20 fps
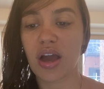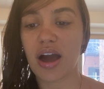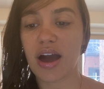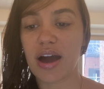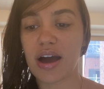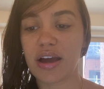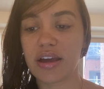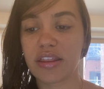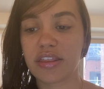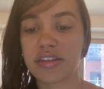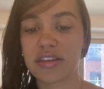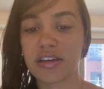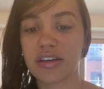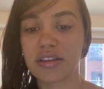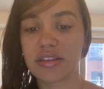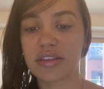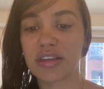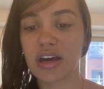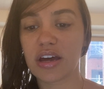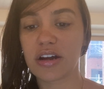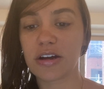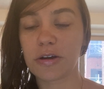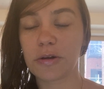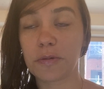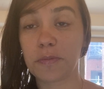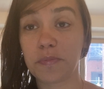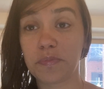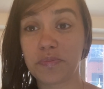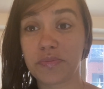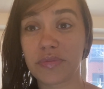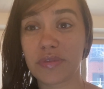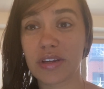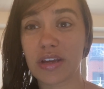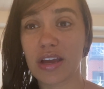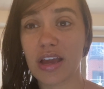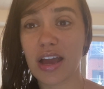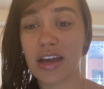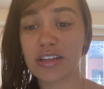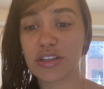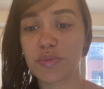I think that
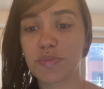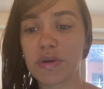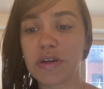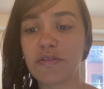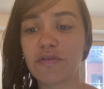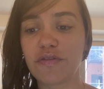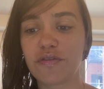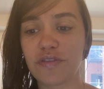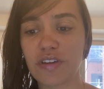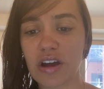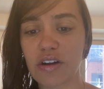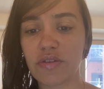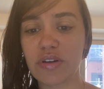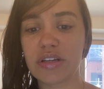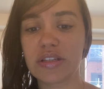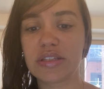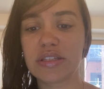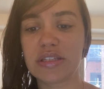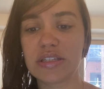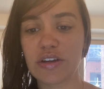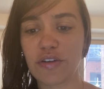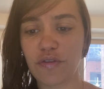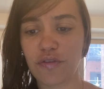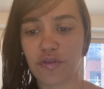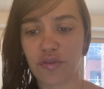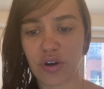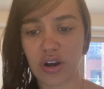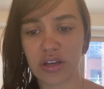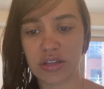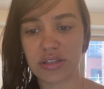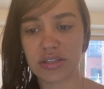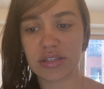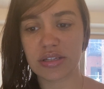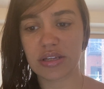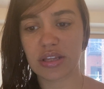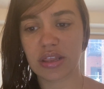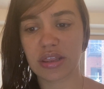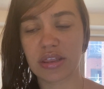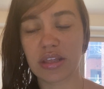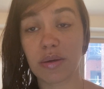it has been very different
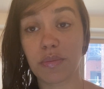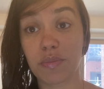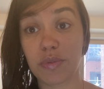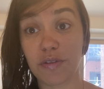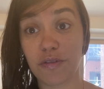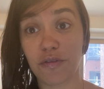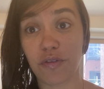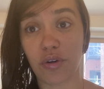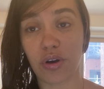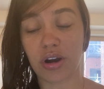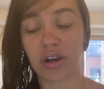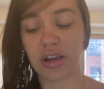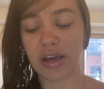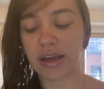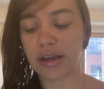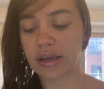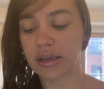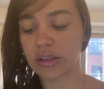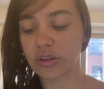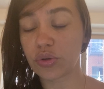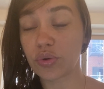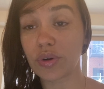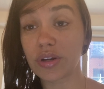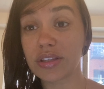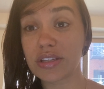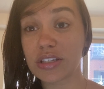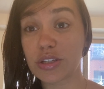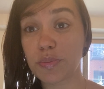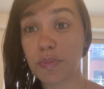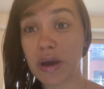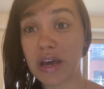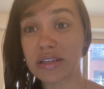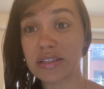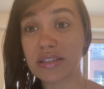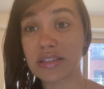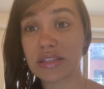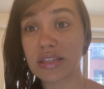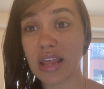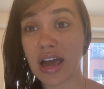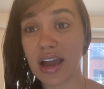than before. Like during this
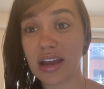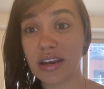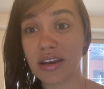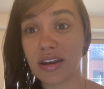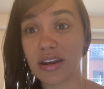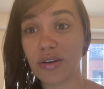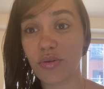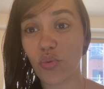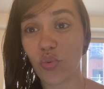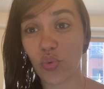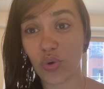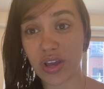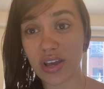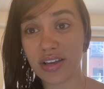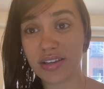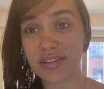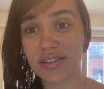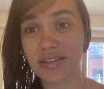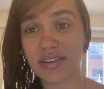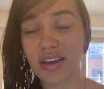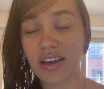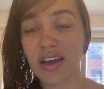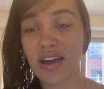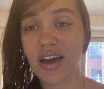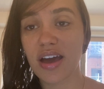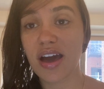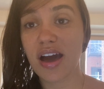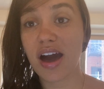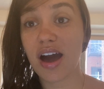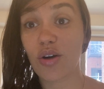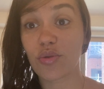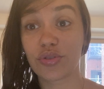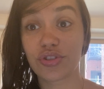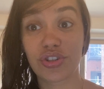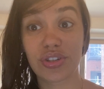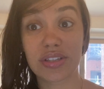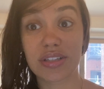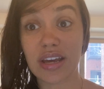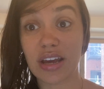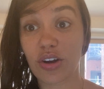past 9 weeks, I was
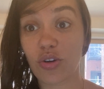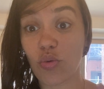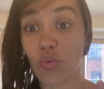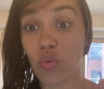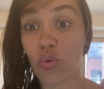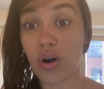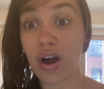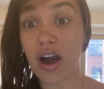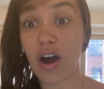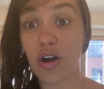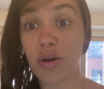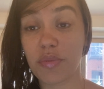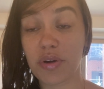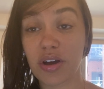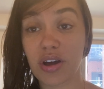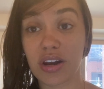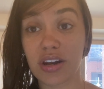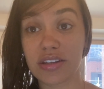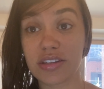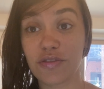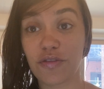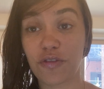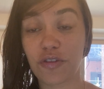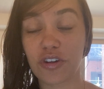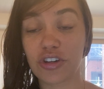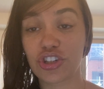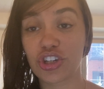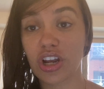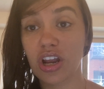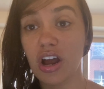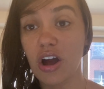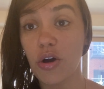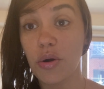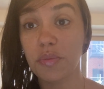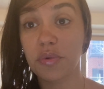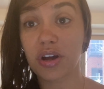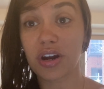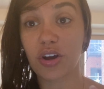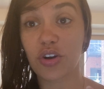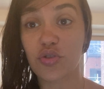just like, how am I gonna differentiate? How
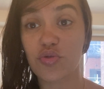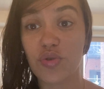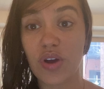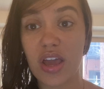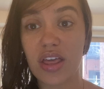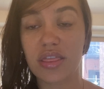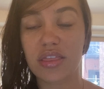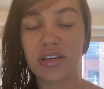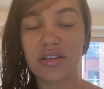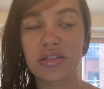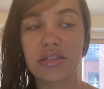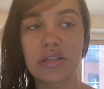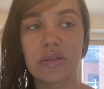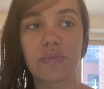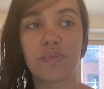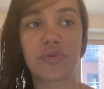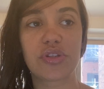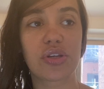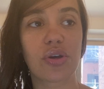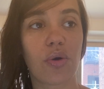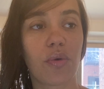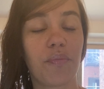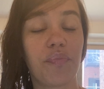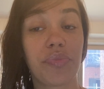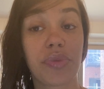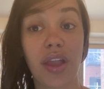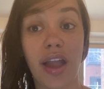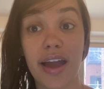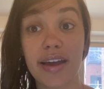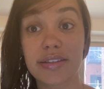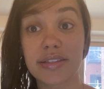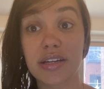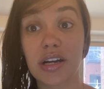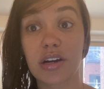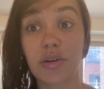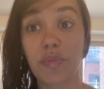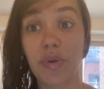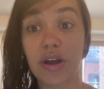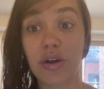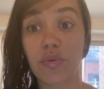I'm gonna create this? So I
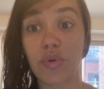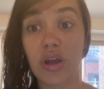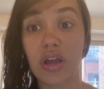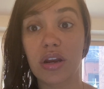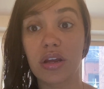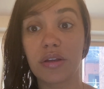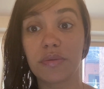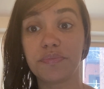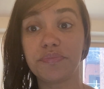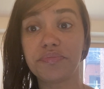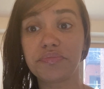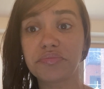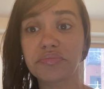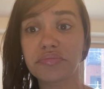started by creating